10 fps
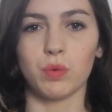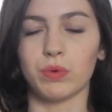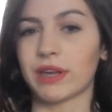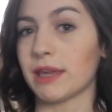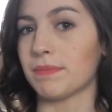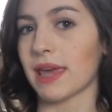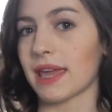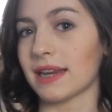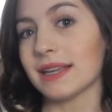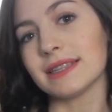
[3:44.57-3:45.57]
will keep it
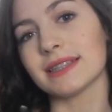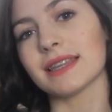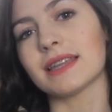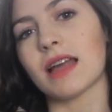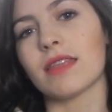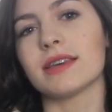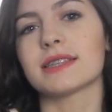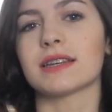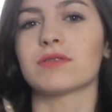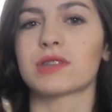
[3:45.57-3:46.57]
in easier than
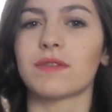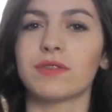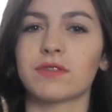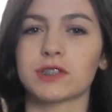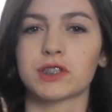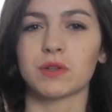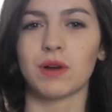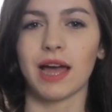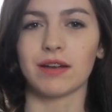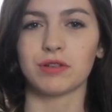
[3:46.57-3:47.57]
others, and also if you've got
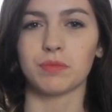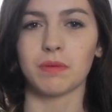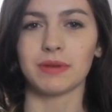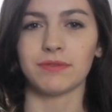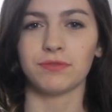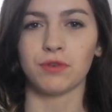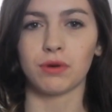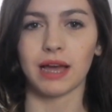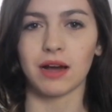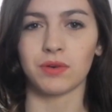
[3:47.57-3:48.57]
short hair it will probably
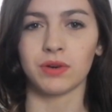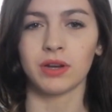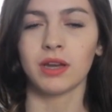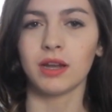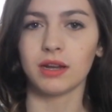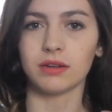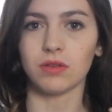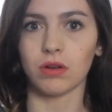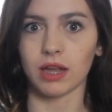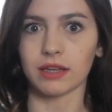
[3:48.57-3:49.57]
fall out,
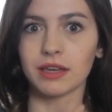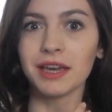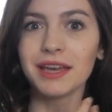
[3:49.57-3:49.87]
not like